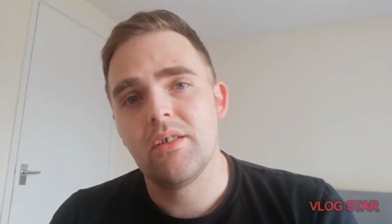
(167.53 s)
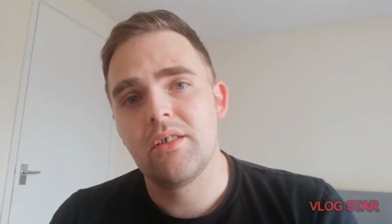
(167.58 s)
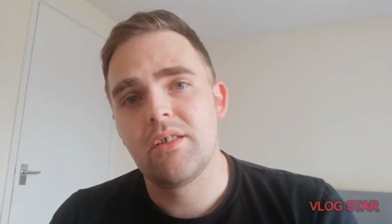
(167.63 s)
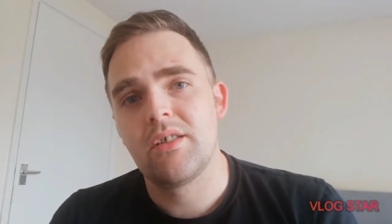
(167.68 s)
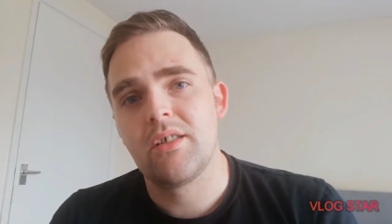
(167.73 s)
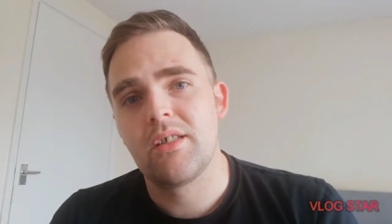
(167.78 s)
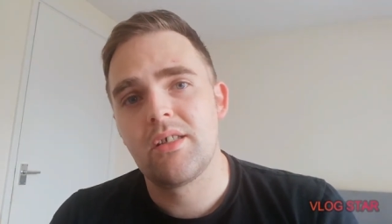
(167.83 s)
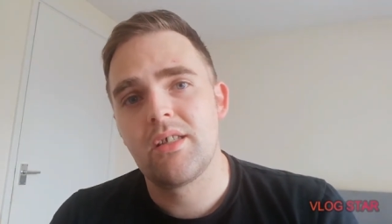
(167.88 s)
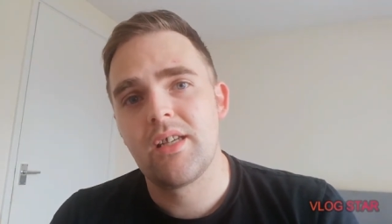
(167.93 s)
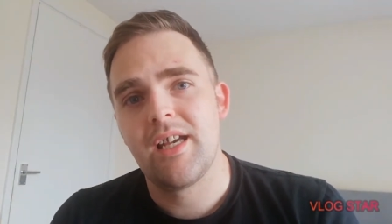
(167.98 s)

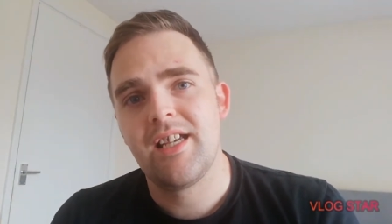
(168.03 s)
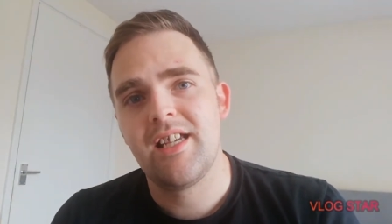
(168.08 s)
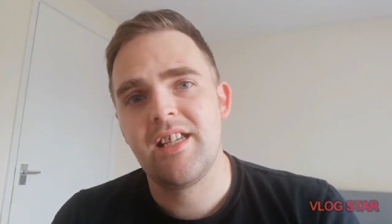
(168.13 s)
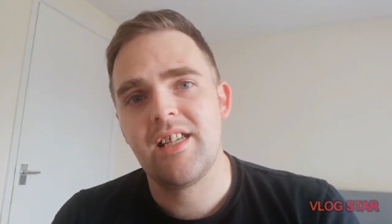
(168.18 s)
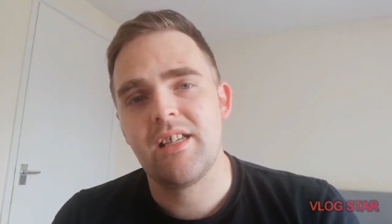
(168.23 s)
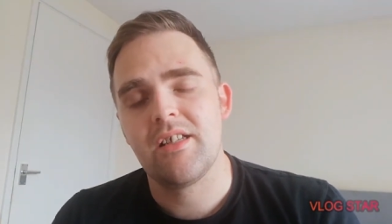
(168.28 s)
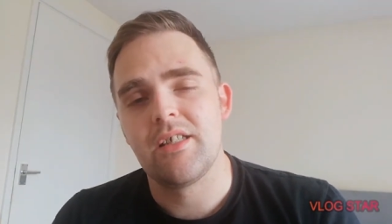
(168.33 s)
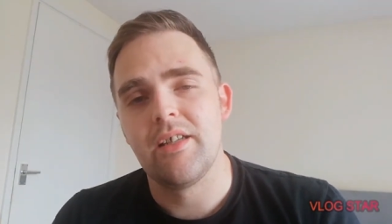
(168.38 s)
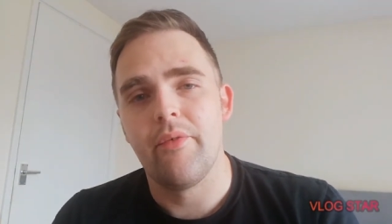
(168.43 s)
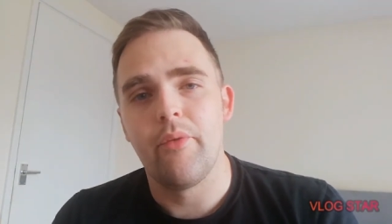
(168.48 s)

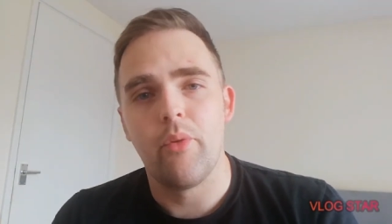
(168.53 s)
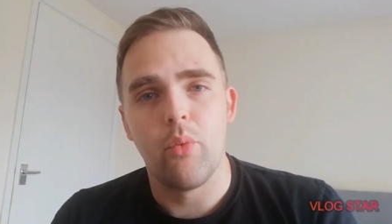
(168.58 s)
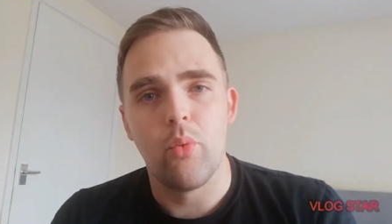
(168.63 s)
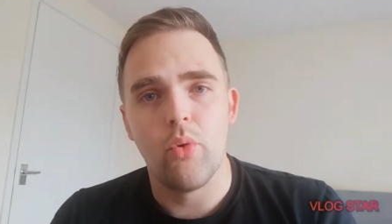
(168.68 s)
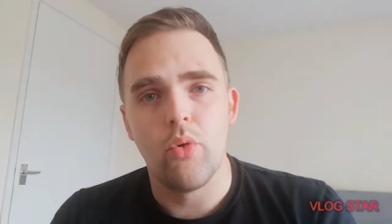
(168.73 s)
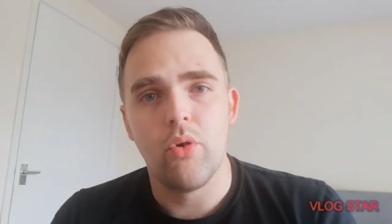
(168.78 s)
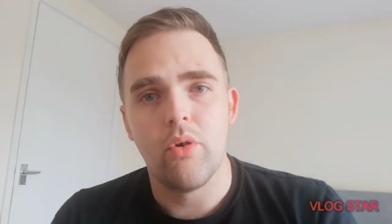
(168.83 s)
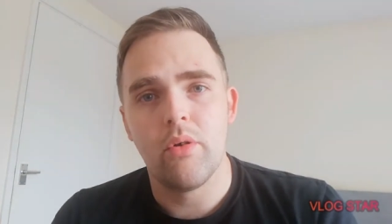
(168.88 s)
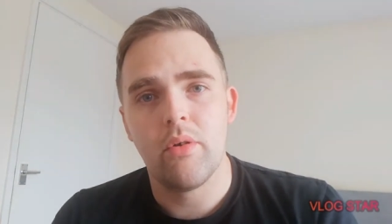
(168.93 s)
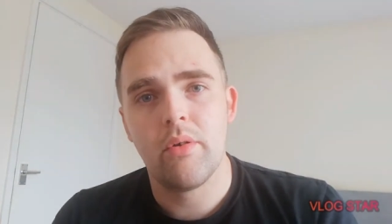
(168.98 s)
Civil
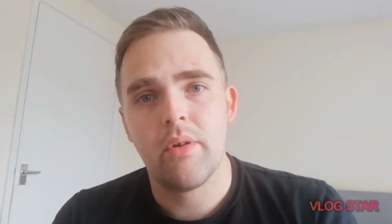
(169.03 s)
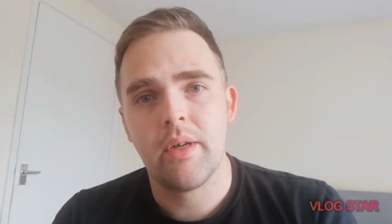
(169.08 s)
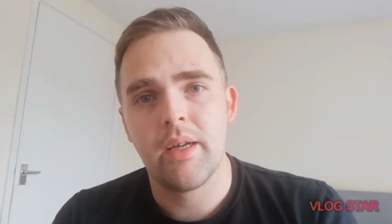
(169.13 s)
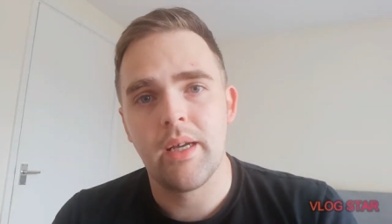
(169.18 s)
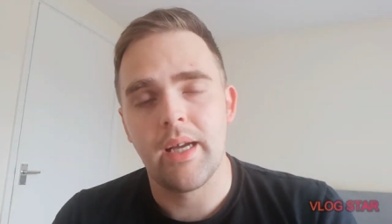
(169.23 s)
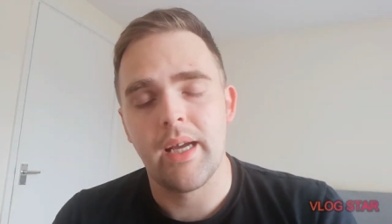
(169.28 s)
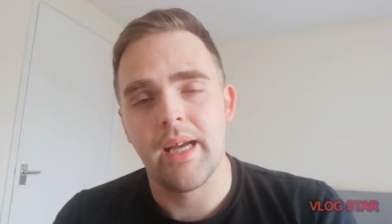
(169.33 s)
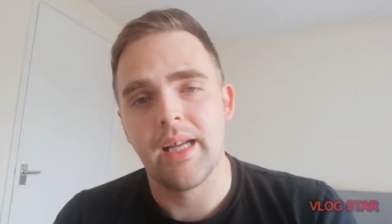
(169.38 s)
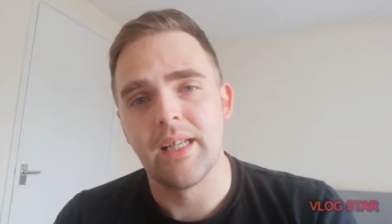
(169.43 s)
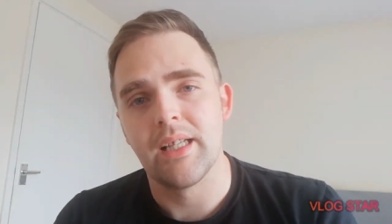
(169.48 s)
War
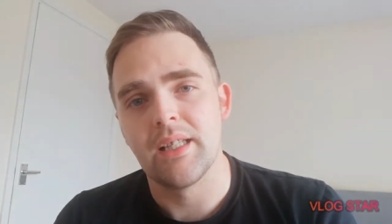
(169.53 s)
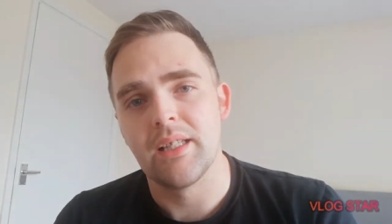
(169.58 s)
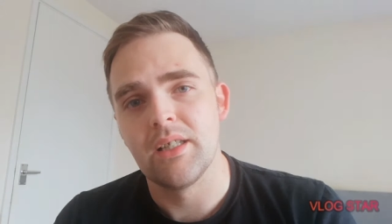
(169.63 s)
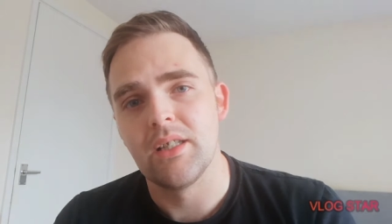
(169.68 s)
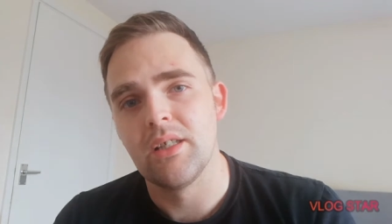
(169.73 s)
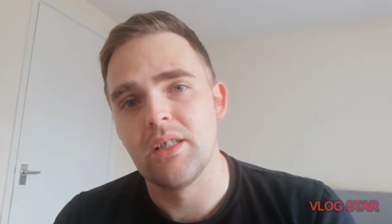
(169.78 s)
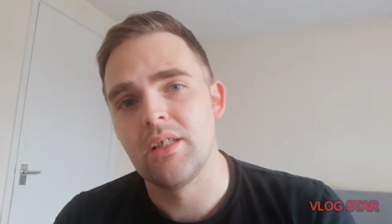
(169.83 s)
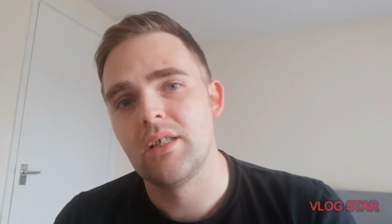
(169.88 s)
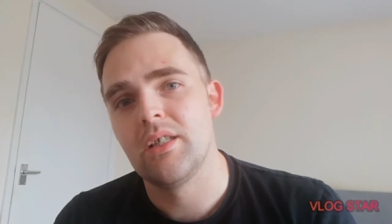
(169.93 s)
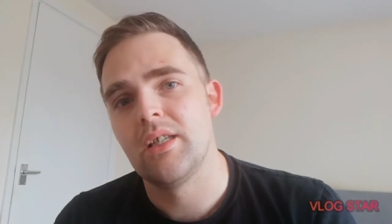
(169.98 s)

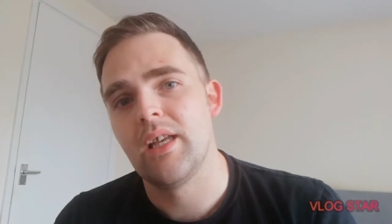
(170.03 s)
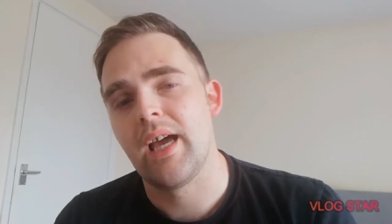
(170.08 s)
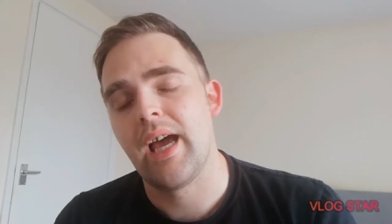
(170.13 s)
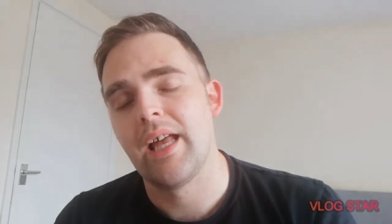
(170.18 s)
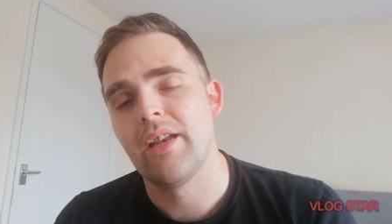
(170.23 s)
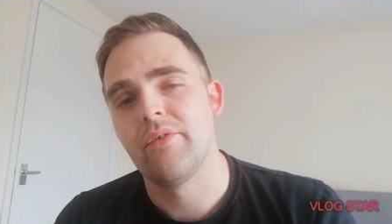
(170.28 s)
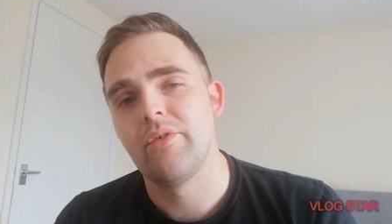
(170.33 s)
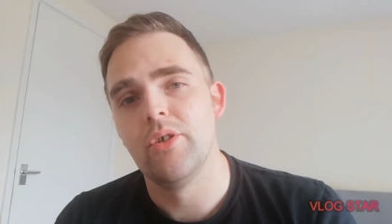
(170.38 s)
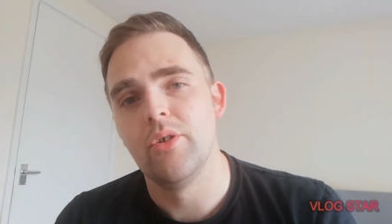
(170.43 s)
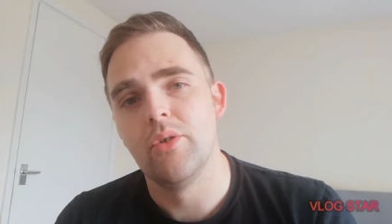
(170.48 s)
and
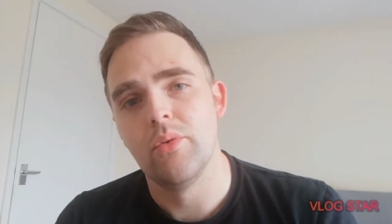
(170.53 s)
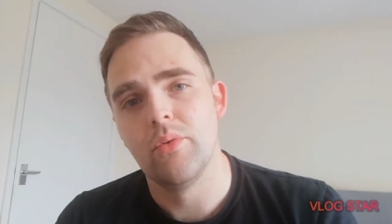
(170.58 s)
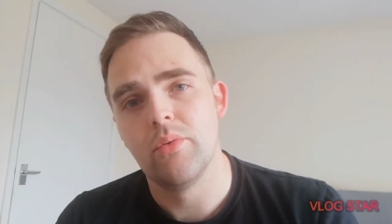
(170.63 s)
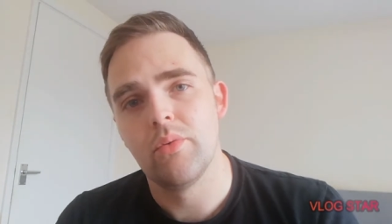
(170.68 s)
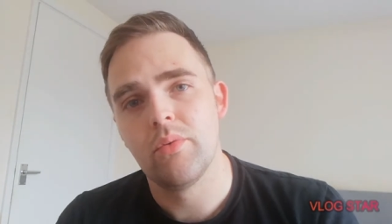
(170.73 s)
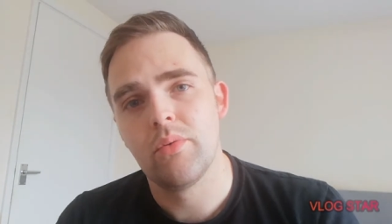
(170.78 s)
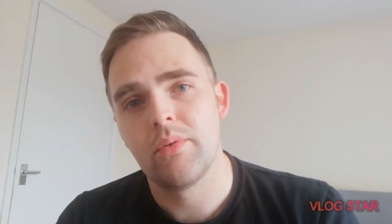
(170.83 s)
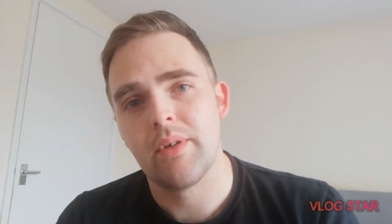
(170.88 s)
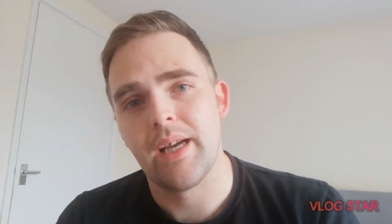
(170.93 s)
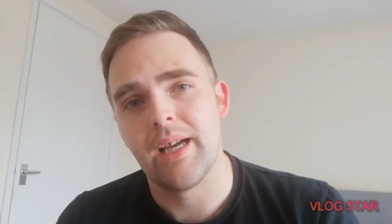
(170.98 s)
I think